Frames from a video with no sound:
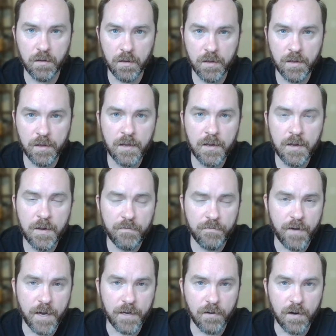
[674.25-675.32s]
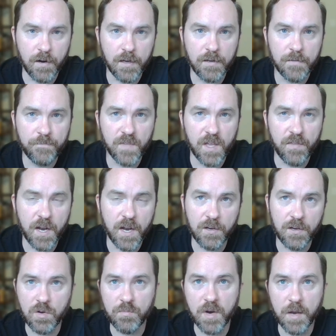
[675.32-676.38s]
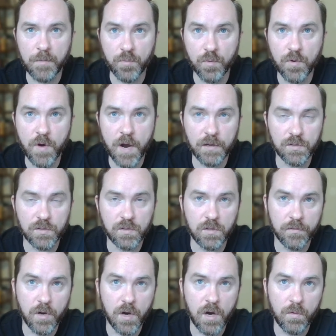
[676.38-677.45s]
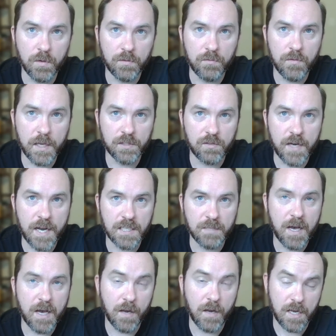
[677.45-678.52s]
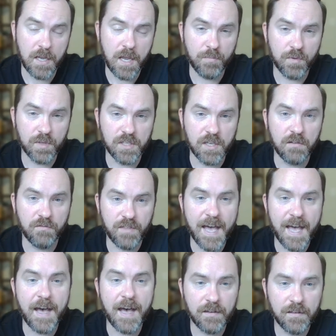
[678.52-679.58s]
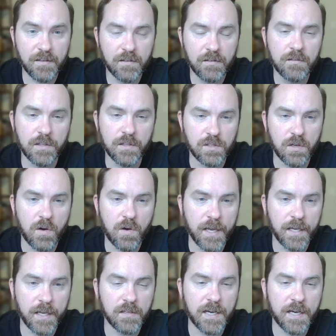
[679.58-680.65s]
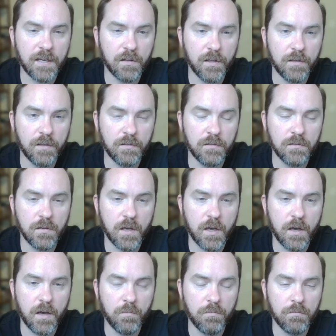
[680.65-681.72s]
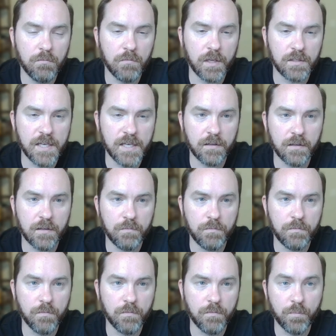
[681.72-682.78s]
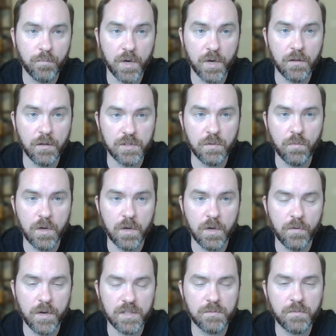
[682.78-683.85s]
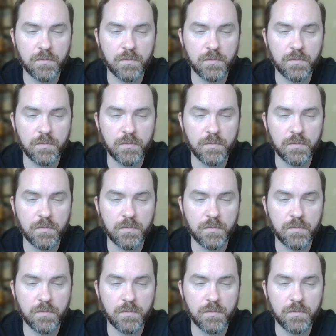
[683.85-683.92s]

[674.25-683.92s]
And then I knew my brew house overall would extract about 88% of that. And so I could dial in exactly, or pretty close to what the recipe would end up being.